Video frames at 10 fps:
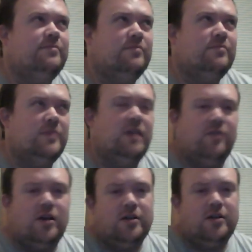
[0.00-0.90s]
good
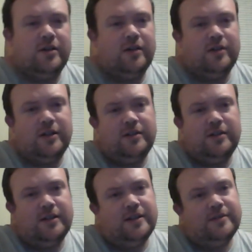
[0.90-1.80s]
vlogger though, good
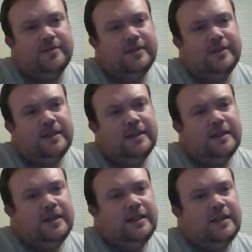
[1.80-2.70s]
uh,
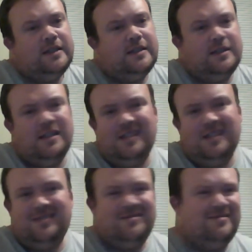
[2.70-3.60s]
good
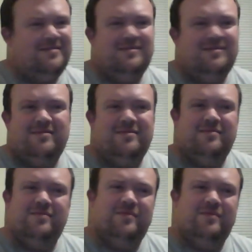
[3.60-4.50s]

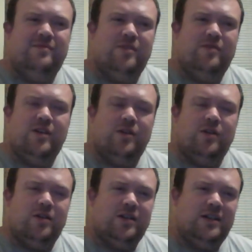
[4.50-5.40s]

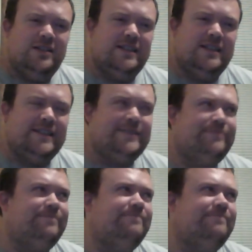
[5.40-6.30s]
reviewer, good uh,
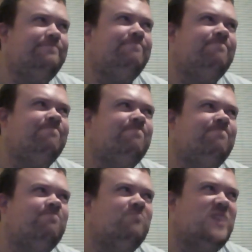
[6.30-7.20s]

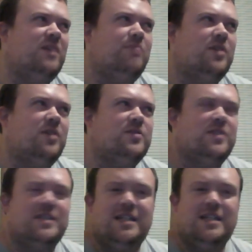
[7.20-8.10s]
good person
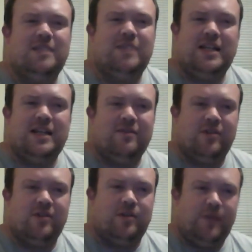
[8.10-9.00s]
that's into many
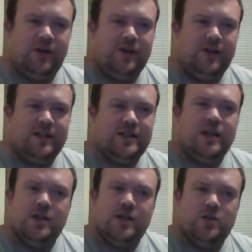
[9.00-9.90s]
different communities.
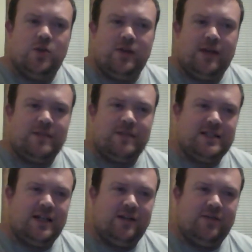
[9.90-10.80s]
Sort of like
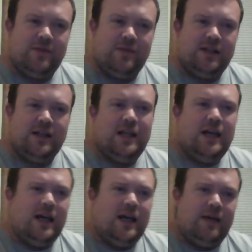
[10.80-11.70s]
myself. I mean,
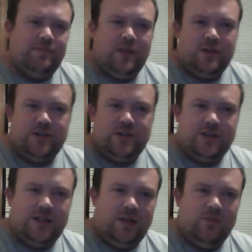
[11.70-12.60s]
I'm not just in